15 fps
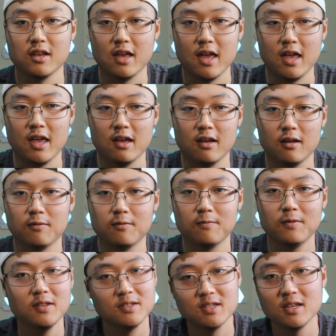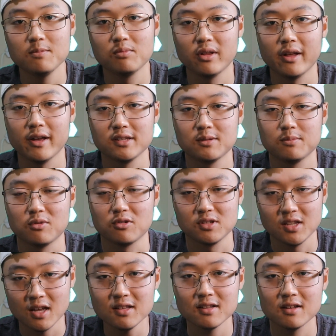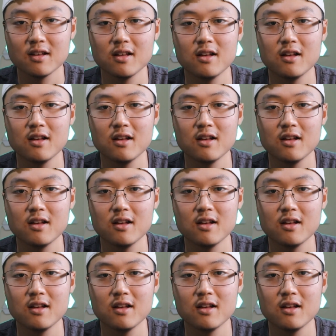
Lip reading: a 15+%